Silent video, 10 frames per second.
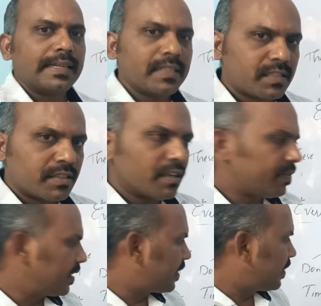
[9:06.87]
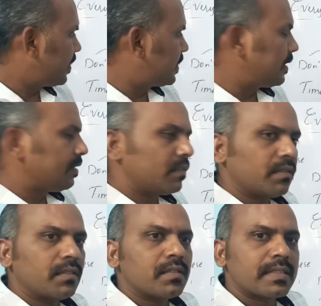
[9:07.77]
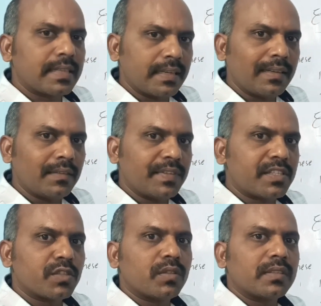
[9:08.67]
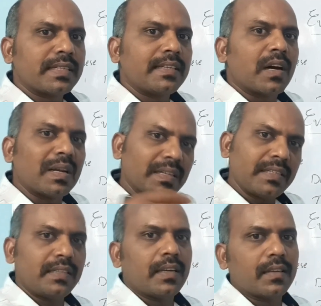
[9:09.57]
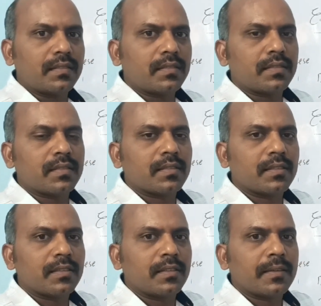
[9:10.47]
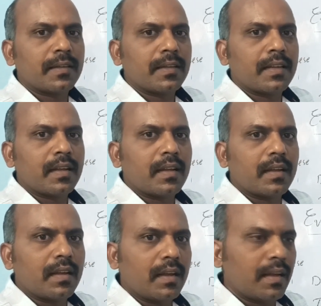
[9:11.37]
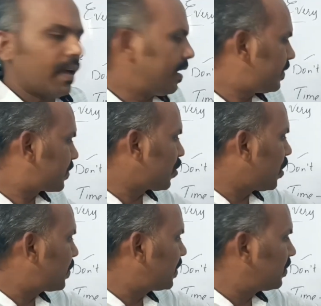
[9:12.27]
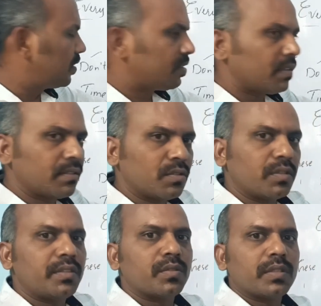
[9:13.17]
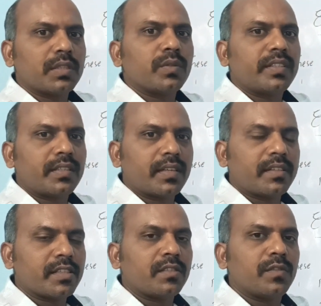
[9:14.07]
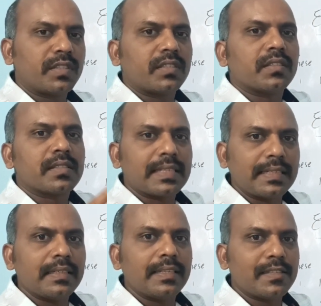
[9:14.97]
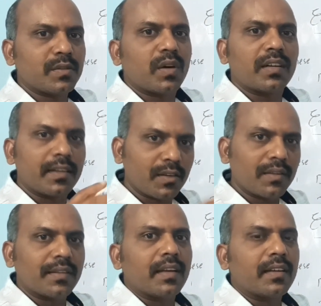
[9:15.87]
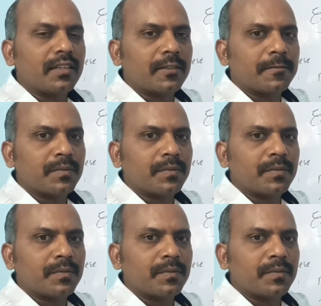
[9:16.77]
Instead of encouraging the skill which your kid already has and stopping this and going to give education which is skill is not at all there.